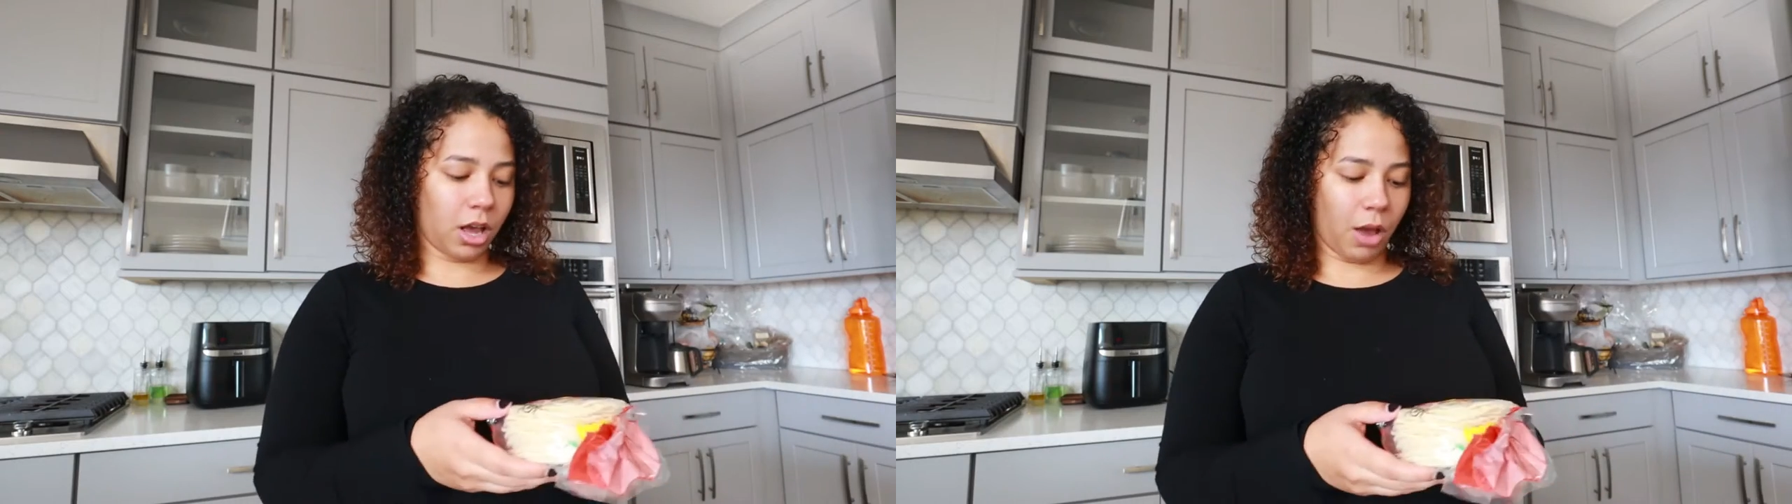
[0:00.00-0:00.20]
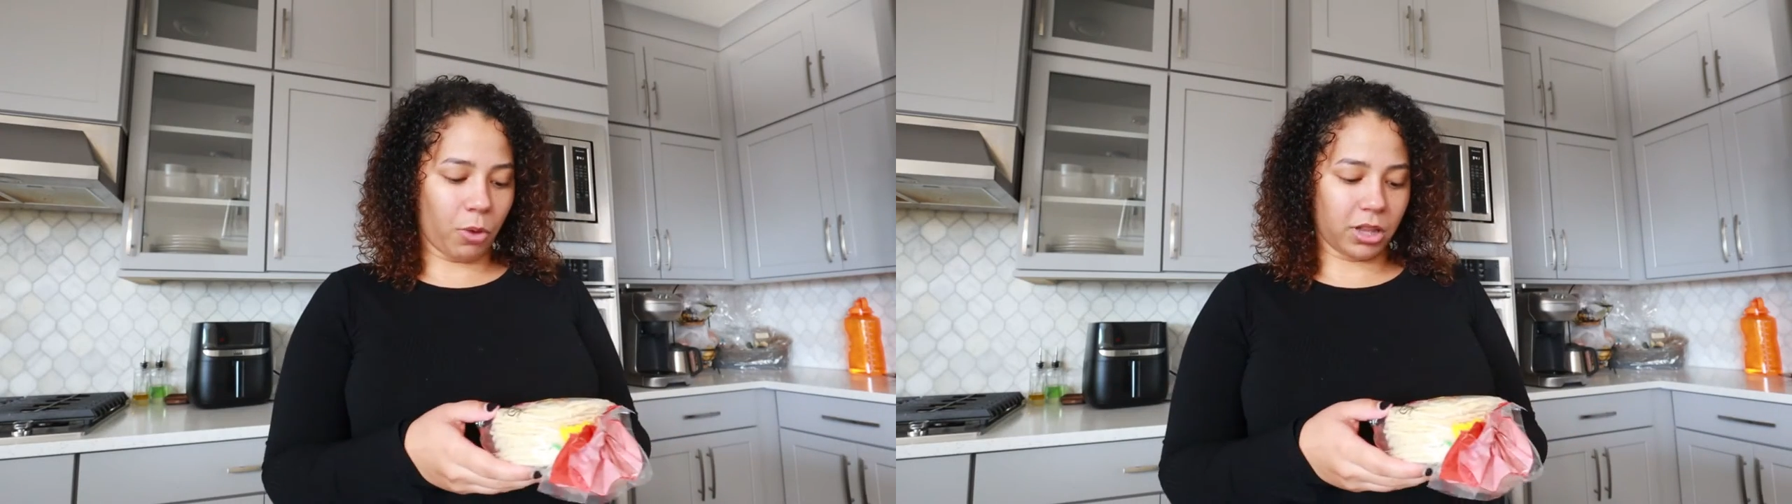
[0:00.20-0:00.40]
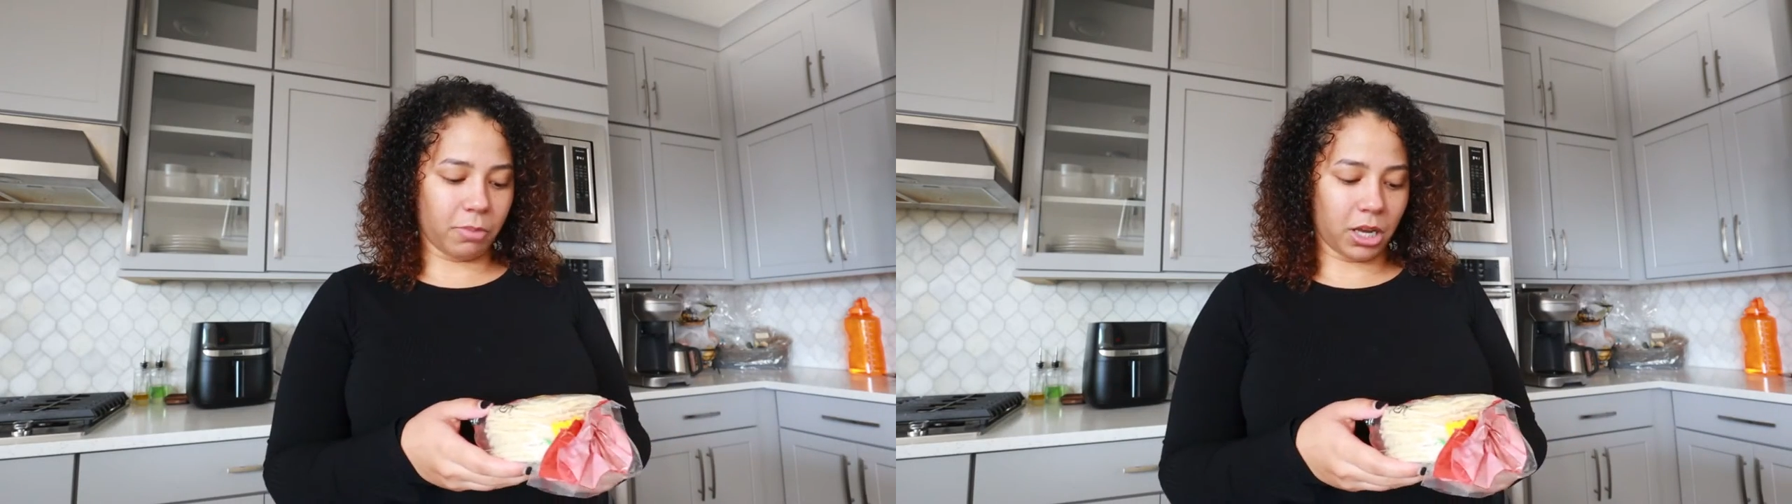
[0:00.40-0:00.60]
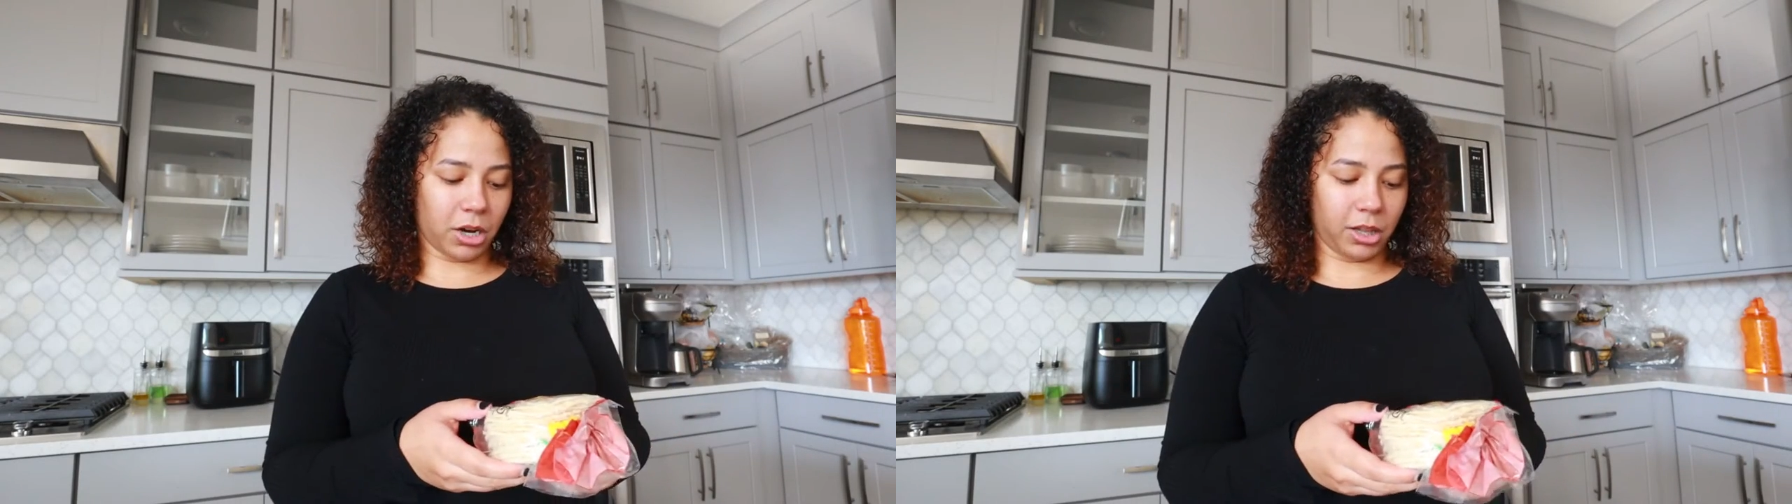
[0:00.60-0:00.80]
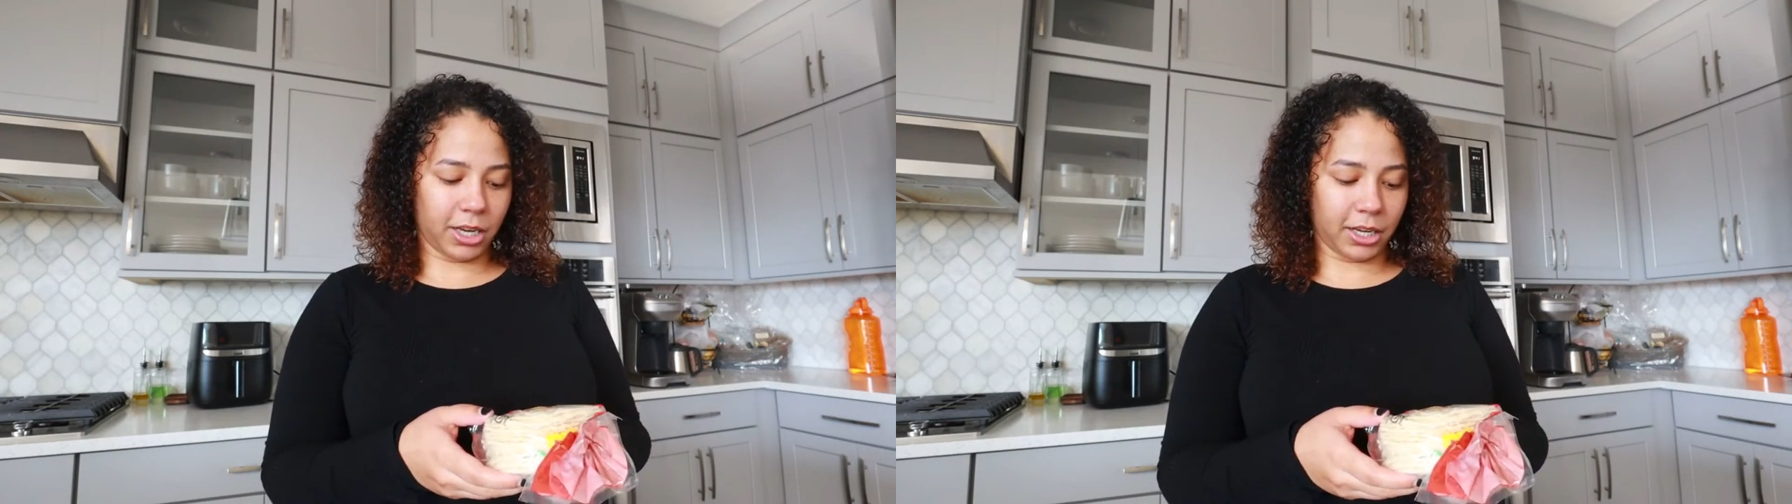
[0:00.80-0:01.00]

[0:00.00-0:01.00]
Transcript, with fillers: I went to bed early,